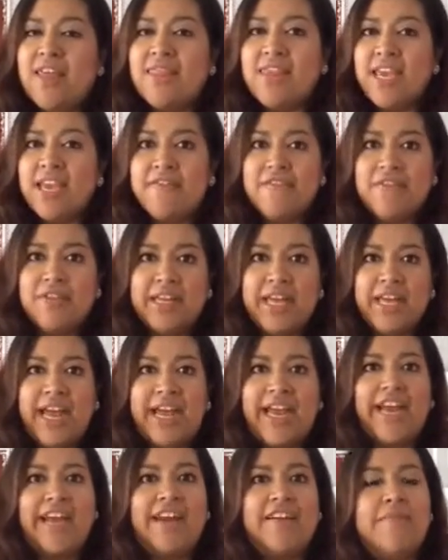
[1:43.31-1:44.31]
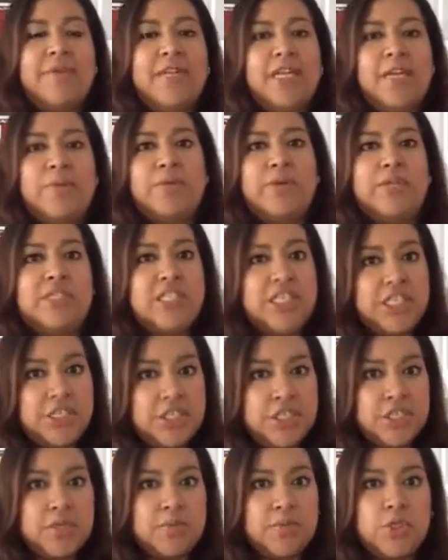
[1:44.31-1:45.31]
Thankfully, I have been able to
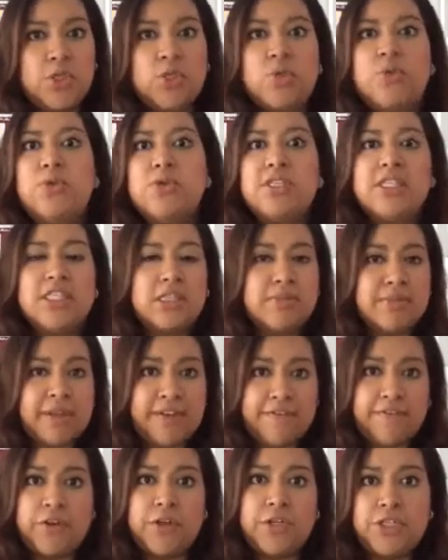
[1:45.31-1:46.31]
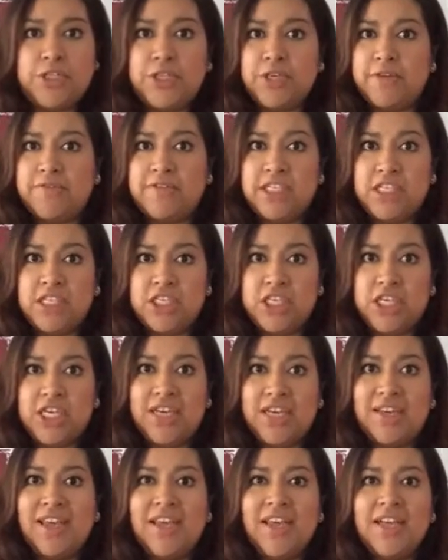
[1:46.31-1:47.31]
teach summer school since my first year of
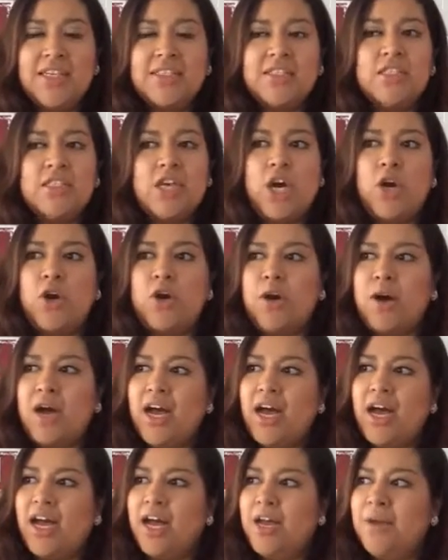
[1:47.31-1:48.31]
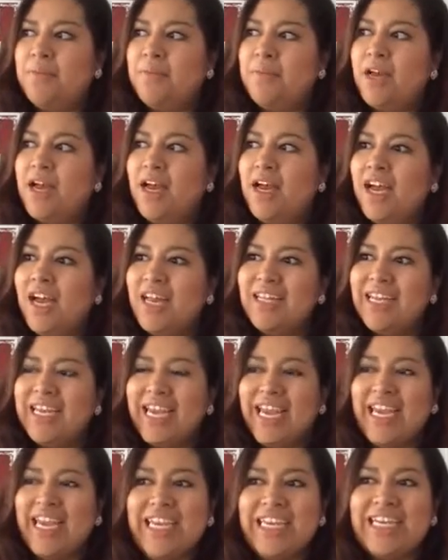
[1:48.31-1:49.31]
teaching, so
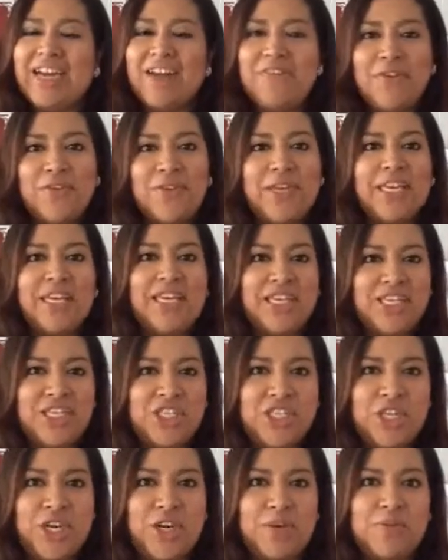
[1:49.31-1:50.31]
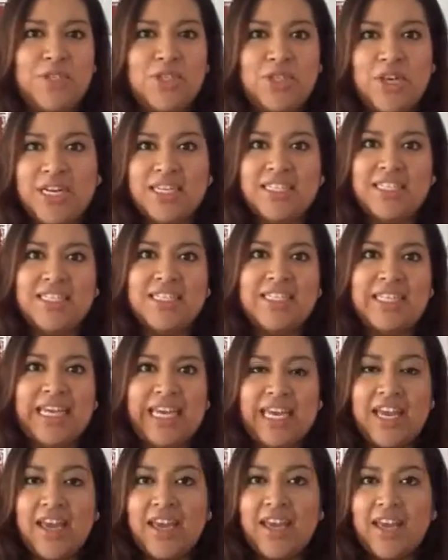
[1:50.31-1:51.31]
I feel like each year I'm starting to